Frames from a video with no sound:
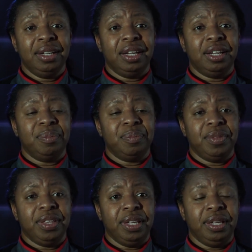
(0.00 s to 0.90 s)
um,
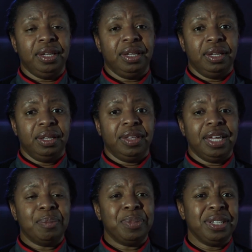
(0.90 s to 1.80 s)
the the
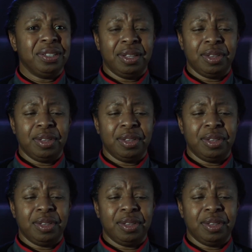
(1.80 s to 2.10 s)
ambulance uh,